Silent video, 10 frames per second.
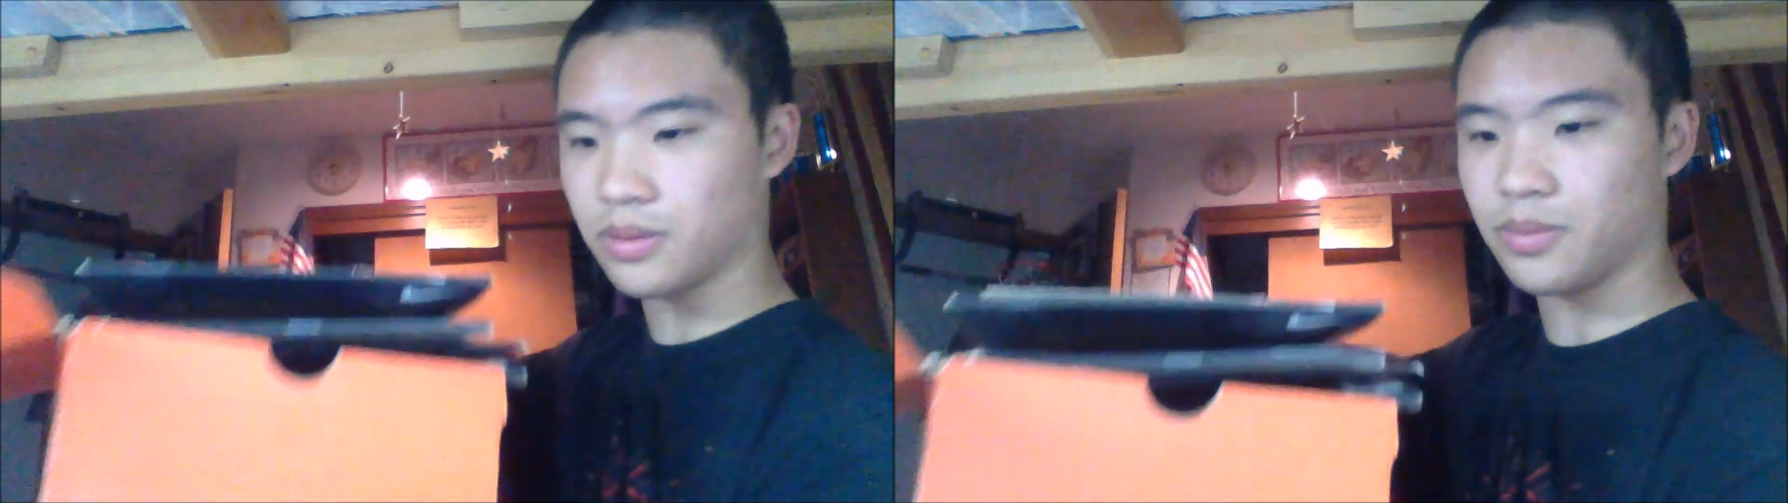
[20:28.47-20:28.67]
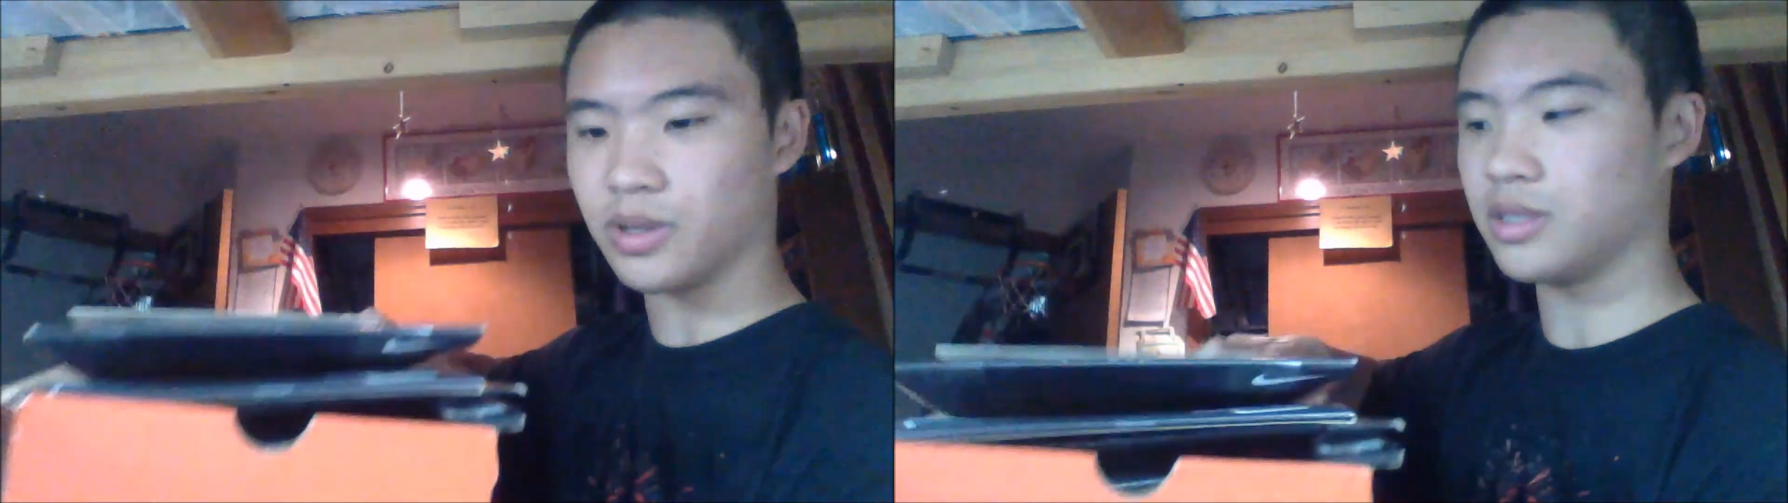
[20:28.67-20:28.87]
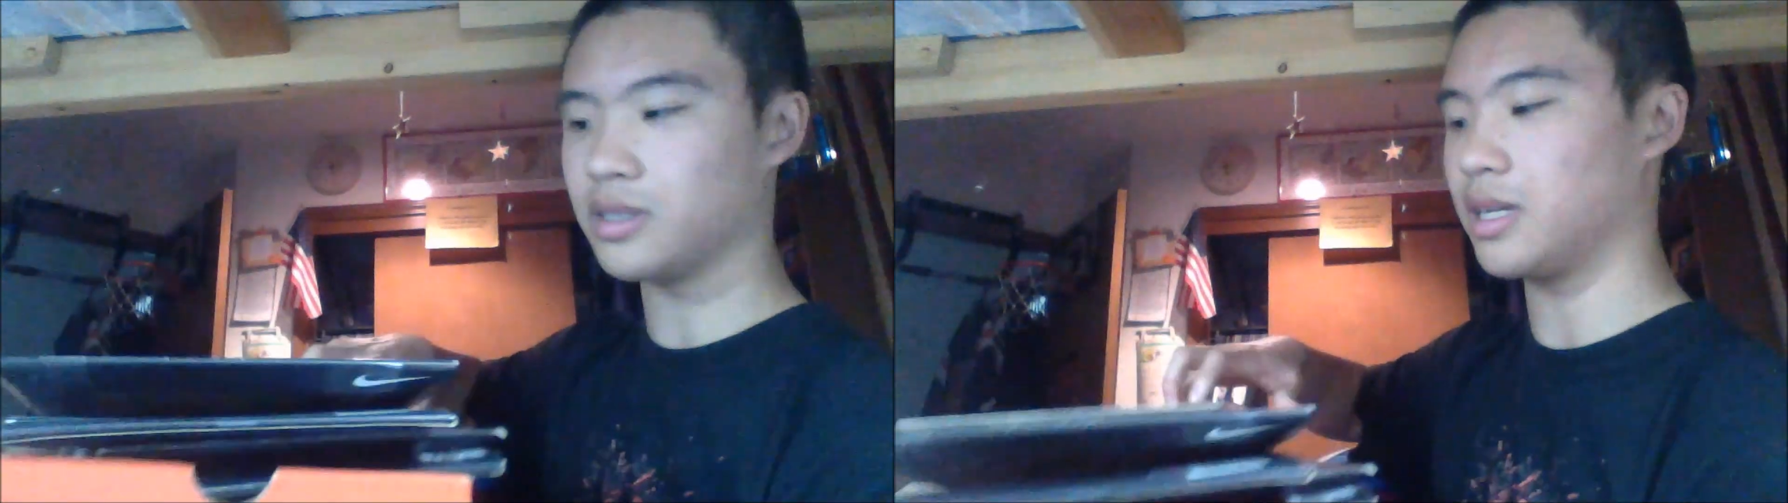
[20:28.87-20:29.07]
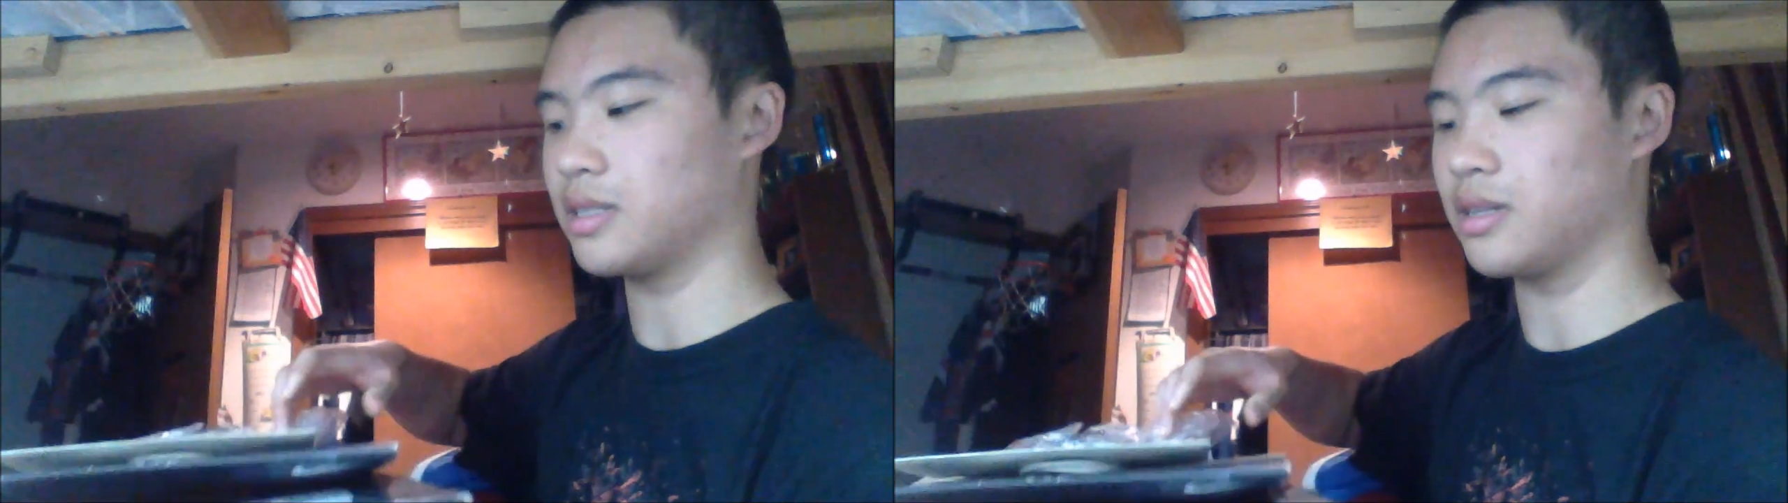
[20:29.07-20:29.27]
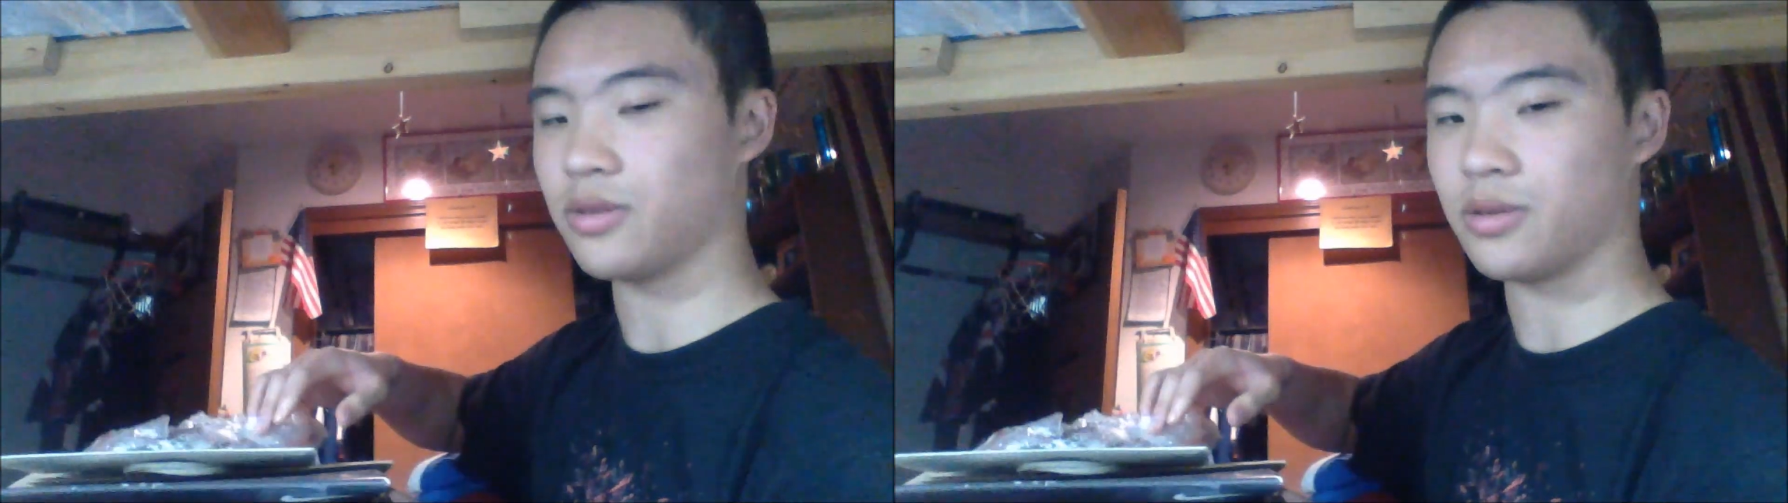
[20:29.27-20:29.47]
a bunch of tags
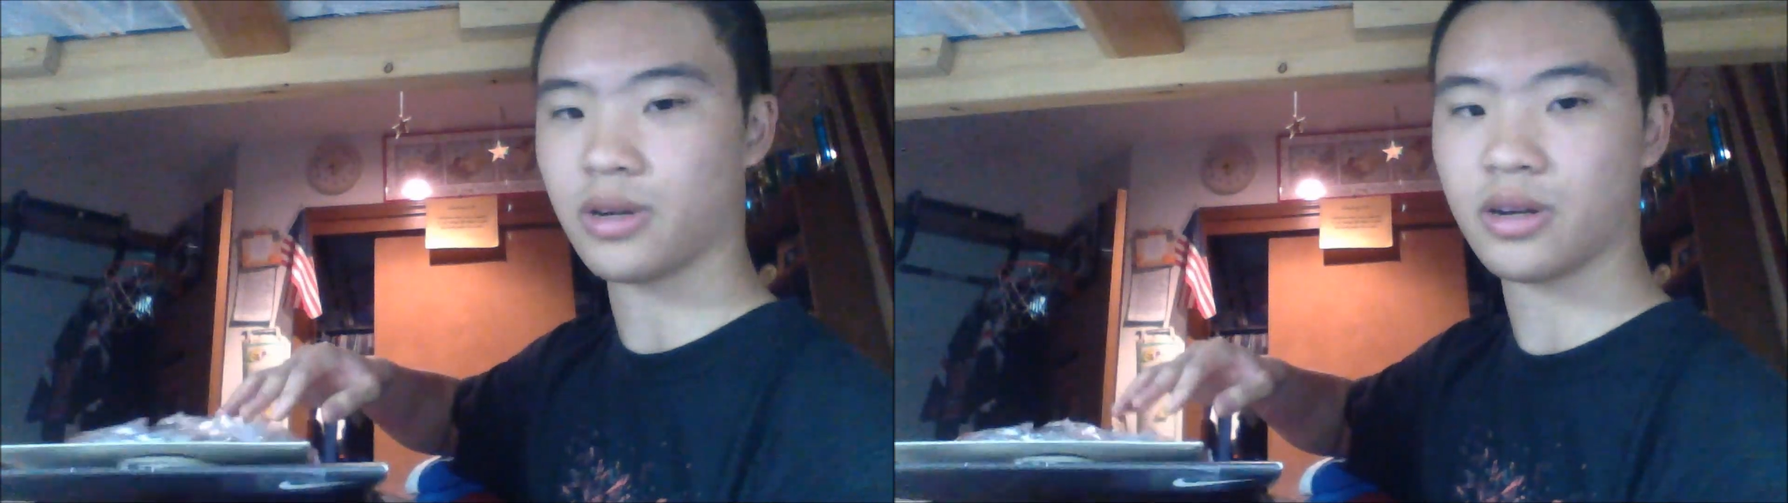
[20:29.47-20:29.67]
everywhere.